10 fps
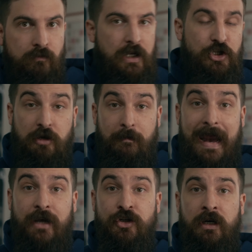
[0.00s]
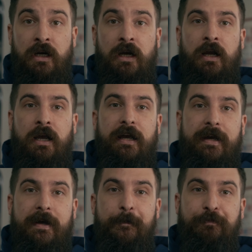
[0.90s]
they should match.
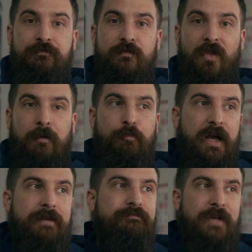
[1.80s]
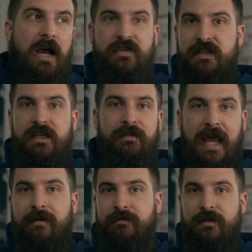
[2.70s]
But obviously
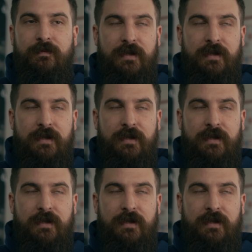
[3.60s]
that,